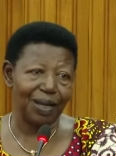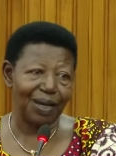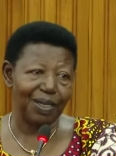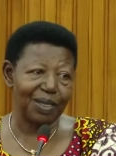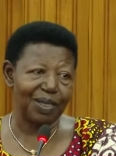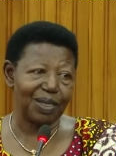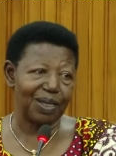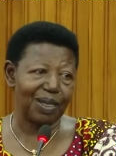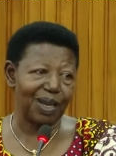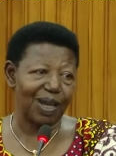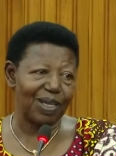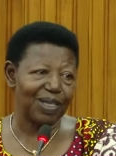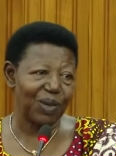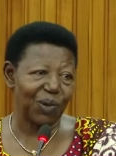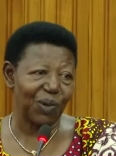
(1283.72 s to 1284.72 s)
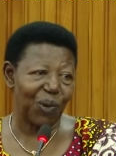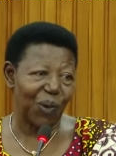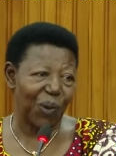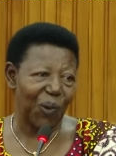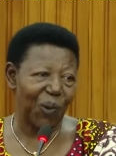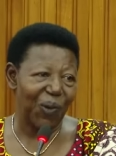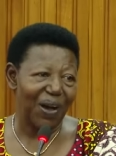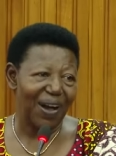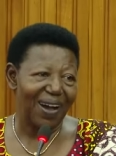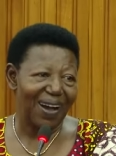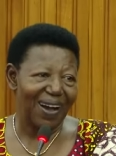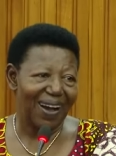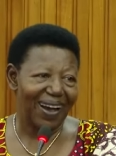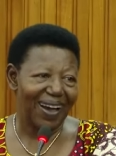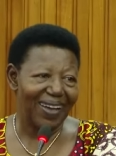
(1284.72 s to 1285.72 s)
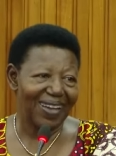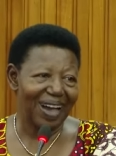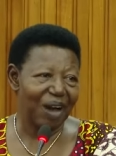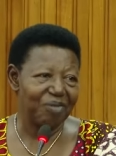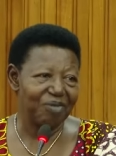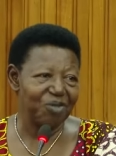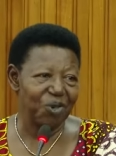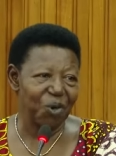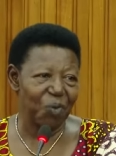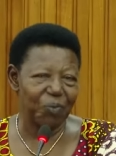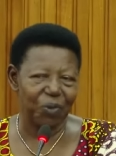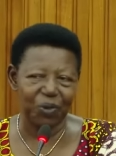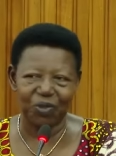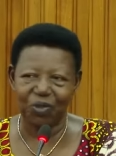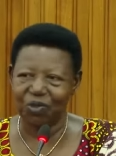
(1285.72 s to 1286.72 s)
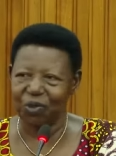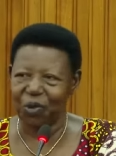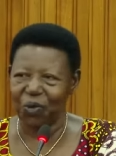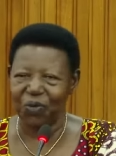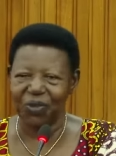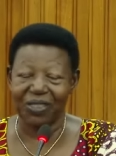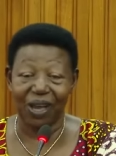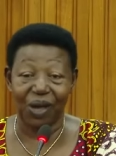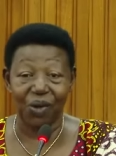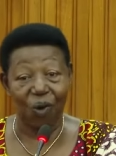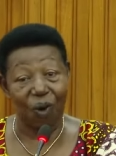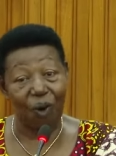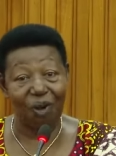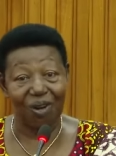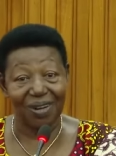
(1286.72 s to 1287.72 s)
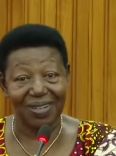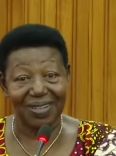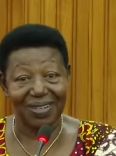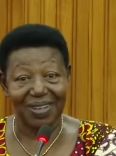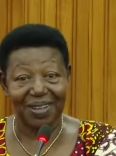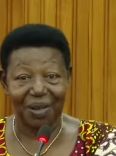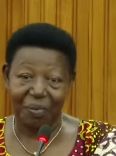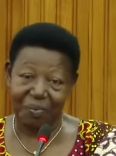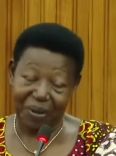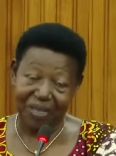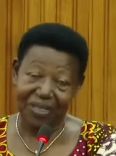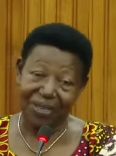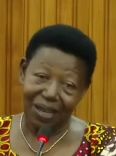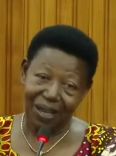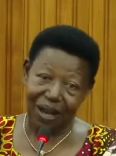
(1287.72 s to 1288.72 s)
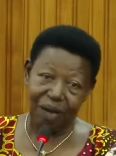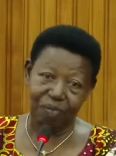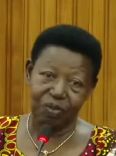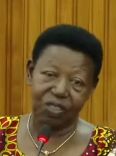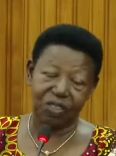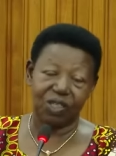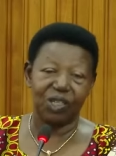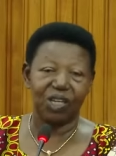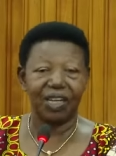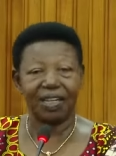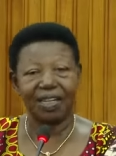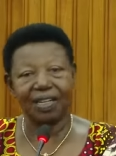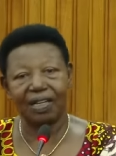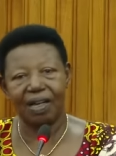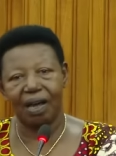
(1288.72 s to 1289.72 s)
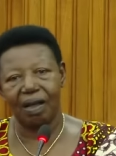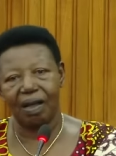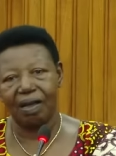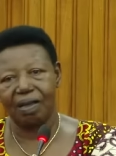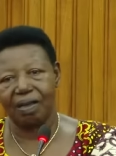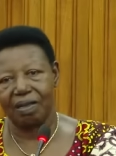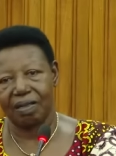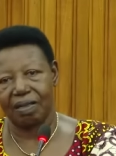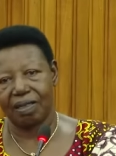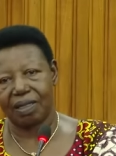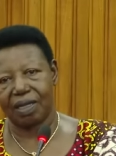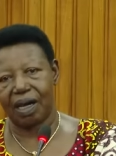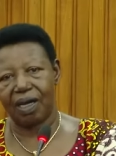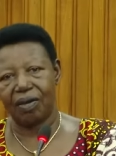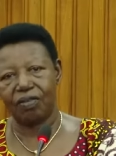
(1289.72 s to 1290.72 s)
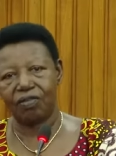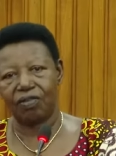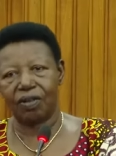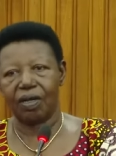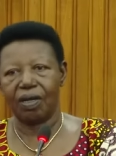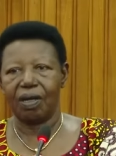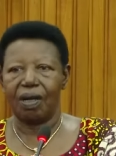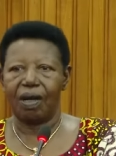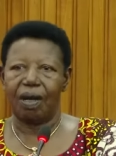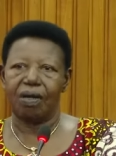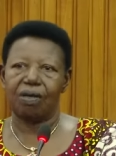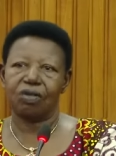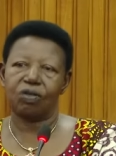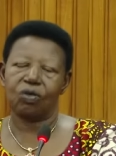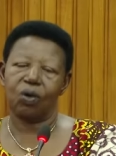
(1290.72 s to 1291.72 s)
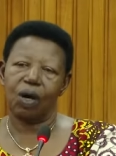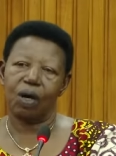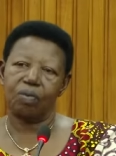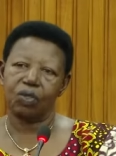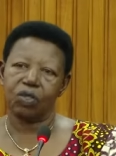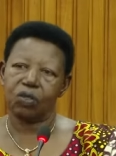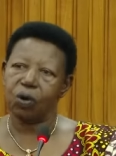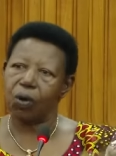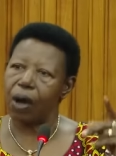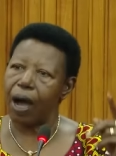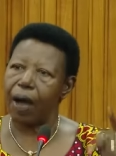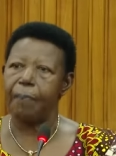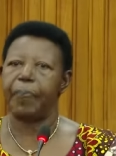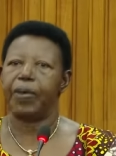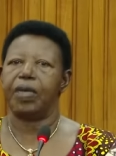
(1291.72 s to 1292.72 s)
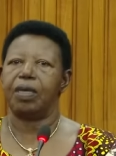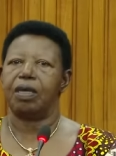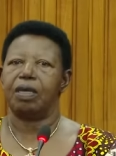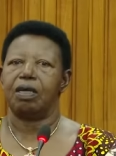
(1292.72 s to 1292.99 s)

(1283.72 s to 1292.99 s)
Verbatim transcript: 19 years ago, I have no position which I hold, but I'm still a leader in this country. And so I'm so happy